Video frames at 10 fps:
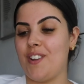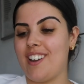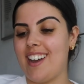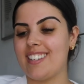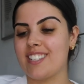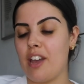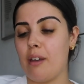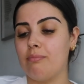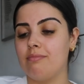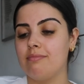you guys.
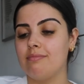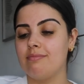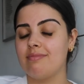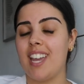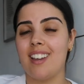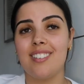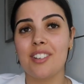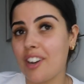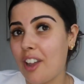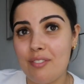Yeah, I'm
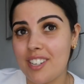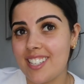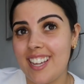gonna go finish